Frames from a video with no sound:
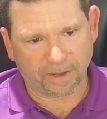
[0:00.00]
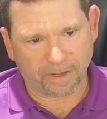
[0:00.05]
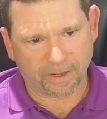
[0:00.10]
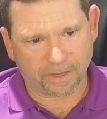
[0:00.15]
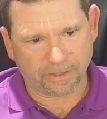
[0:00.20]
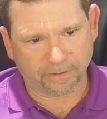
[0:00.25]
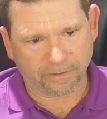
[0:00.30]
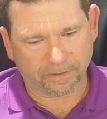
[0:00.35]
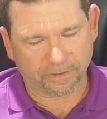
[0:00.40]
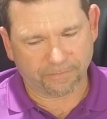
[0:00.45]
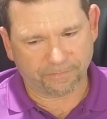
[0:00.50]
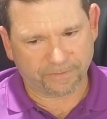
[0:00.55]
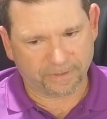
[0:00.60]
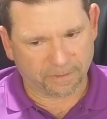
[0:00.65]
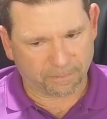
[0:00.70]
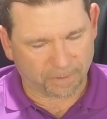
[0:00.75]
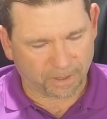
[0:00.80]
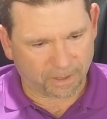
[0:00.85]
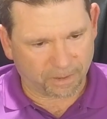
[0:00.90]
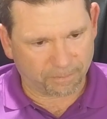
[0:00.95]
and lift
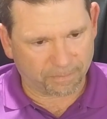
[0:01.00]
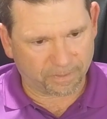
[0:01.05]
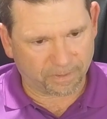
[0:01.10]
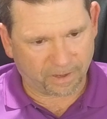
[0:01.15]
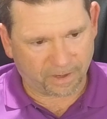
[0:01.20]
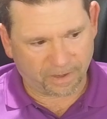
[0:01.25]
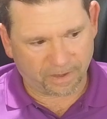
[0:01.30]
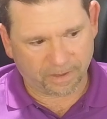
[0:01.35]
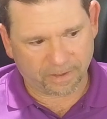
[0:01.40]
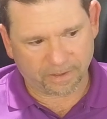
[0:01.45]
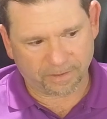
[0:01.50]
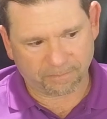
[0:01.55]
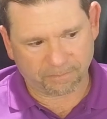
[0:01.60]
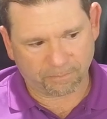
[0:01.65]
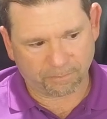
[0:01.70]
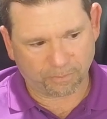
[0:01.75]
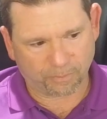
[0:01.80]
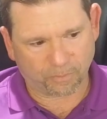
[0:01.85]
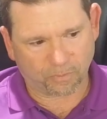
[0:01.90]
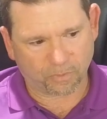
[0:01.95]
them up
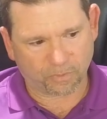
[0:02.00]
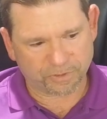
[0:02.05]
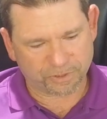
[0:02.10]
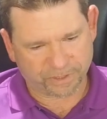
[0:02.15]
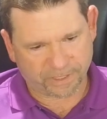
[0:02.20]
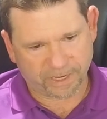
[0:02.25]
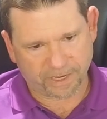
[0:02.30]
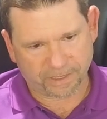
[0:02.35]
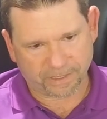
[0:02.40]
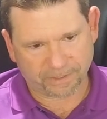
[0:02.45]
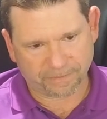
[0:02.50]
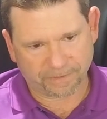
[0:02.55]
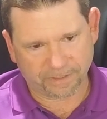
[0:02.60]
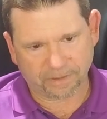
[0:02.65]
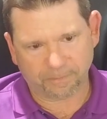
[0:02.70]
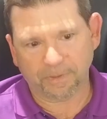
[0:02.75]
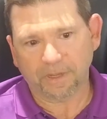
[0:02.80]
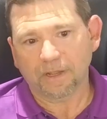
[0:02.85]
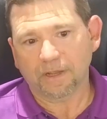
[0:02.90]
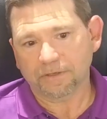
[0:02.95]
and pour what you can in
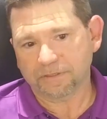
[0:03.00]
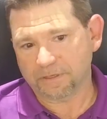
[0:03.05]
them